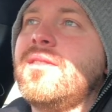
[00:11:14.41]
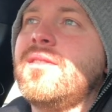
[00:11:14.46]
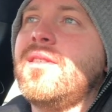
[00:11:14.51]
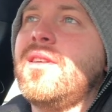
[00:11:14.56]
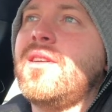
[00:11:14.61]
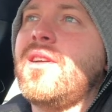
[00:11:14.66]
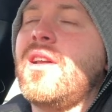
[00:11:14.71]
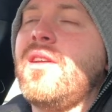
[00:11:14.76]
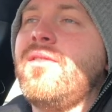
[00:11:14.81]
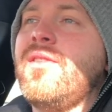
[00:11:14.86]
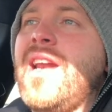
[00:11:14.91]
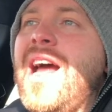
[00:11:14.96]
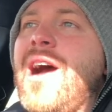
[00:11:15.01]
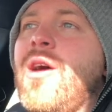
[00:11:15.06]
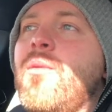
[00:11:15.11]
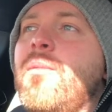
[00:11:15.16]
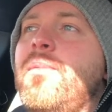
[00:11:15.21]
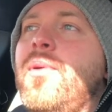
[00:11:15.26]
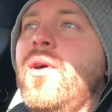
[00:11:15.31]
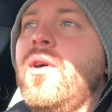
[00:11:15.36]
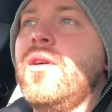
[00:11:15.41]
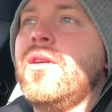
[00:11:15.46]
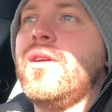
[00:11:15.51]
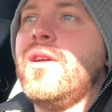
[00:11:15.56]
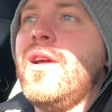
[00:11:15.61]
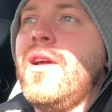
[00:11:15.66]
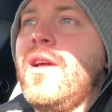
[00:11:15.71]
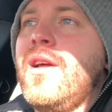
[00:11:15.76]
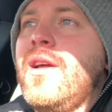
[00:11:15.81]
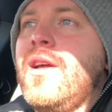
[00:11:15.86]
kind of an output
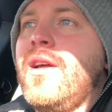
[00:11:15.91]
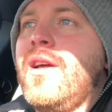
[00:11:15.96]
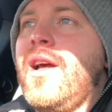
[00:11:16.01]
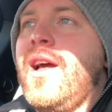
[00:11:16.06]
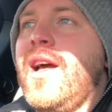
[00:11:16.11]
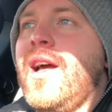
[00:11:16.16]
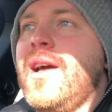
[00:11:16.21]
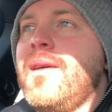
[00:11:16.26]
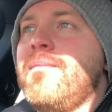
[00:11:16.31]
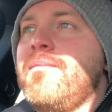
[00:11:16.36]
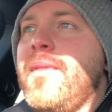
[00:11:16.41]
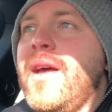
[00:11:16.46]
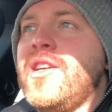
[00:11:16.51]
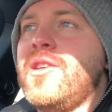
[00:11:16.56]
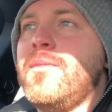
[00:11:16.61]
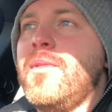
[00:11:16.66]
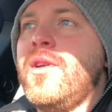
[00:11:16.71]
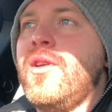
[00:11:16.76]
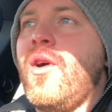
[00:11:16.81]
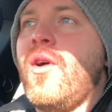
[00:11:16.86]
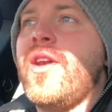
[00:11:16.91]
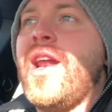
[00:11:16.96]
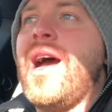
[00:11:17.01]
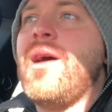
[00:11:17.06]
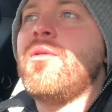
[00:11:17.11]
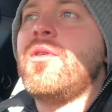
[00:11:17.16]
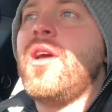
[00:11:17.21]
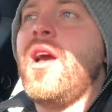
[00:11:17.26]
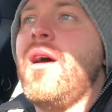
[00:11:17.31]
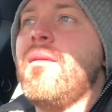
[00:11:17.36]
measurement, not an
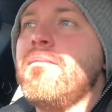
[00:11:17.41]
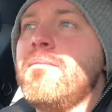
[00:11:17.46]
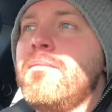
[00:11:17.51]
outcome